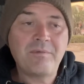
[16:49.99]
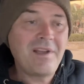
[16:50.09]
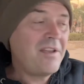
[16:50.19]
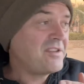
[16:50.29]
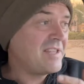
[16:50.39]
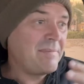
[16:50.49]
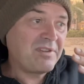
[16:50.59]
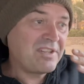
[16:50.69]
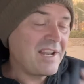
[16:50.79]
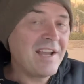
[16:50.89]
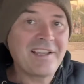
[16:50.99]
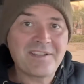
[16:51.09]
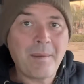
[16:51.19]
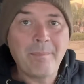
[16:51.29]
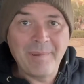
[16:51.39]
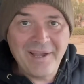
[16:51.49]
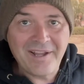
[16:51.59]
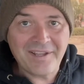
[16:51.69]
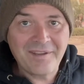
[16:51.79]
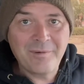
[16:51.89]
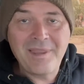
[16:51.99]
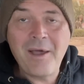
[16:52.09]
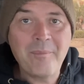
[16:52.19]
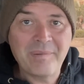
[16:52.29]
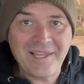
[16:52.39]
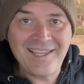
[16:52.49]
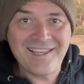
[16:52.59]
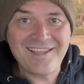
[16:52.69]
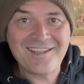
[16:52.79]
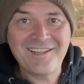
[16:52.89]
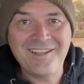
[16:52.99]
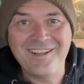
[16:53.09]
and we all slept snug as a bug without blankets.